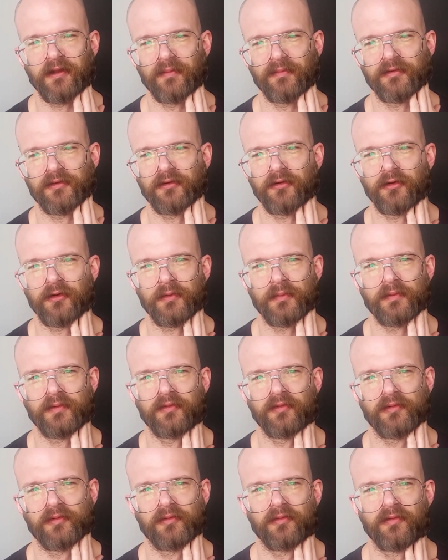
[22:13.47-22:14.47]
absorbs
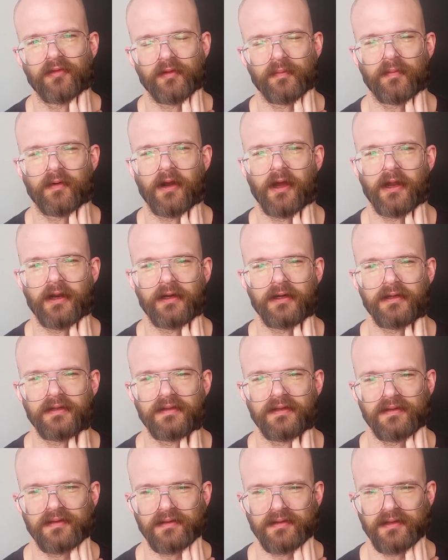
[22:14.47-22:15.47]
the product,